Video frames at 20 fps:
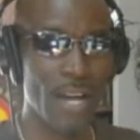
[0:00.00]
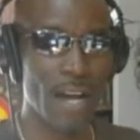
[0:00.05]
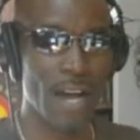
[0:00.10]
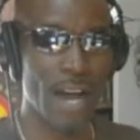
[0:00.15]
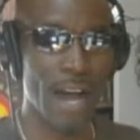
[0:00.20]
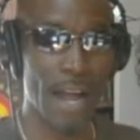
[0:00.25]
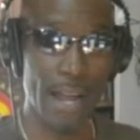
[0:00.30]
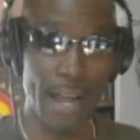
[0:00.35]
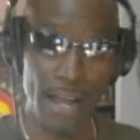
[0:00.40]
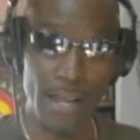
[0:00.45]

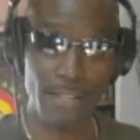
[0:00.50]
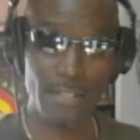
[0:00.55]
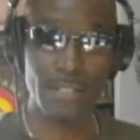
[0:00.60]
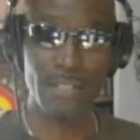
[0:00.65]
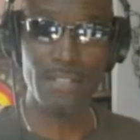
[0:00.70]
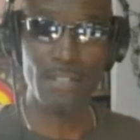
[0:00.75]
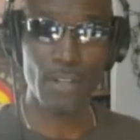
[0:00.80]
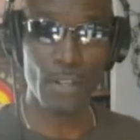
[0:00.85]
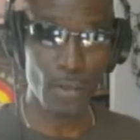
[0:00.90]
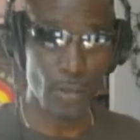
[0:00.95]
I
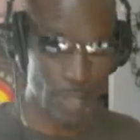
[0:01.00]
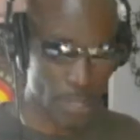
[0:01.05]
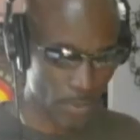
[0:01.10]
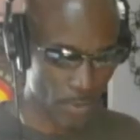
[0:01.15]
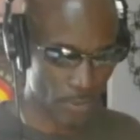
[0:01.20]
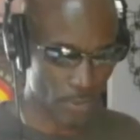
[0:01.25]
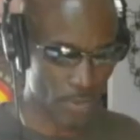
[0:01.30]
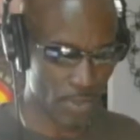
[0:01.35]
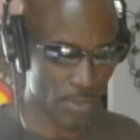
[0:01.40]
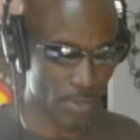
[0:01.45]
actually agree
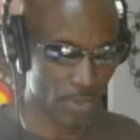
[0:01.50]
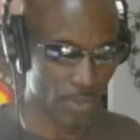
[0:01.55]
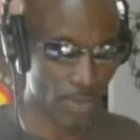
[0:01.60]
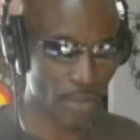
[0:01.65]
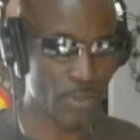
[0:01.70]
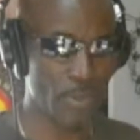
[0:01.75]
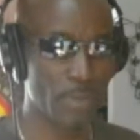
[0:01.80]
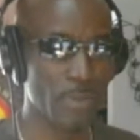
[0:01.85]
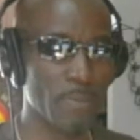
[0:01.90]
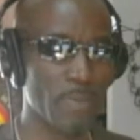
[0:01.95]
with you on
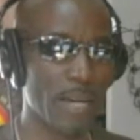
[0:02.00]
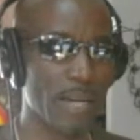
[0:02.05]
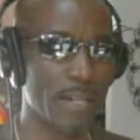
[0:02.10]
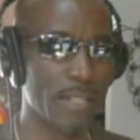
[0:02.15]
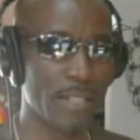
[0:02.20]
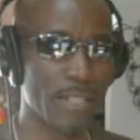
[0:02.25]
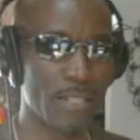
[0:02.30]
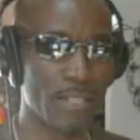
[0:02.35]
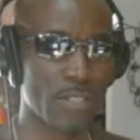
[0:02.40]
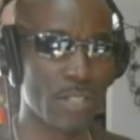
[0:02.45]
this one,
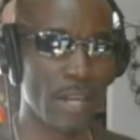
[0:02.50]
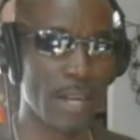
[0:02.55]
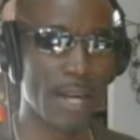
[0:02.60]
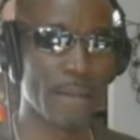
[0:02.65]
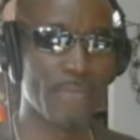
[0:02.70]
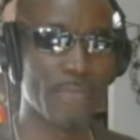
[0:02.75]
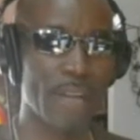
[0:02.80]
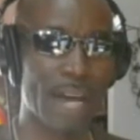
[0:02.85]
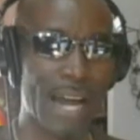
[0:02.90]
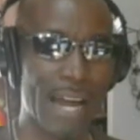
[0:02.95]
man.
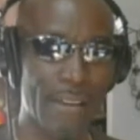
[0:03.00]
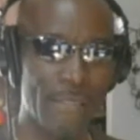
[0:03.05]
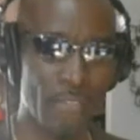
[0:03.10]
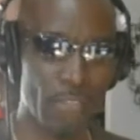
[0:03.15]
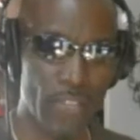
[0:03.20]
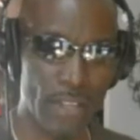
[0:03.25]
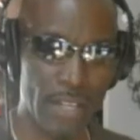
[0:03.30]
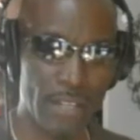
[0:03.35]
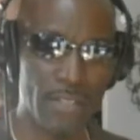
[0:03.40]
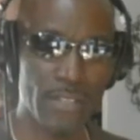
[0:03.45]
I
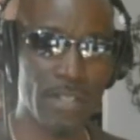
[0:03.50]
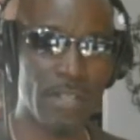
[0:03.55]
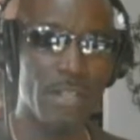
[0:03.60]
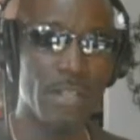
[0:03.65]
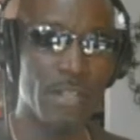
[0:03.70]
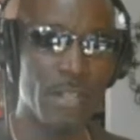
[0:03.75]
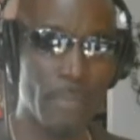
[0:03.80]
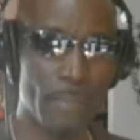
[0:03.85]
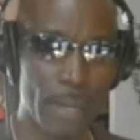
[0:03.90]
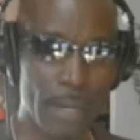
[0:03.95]
think there
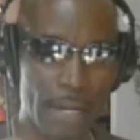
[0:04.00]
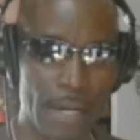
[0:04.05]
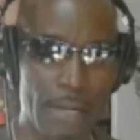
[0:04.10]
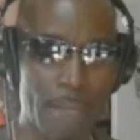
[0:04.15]
could have been a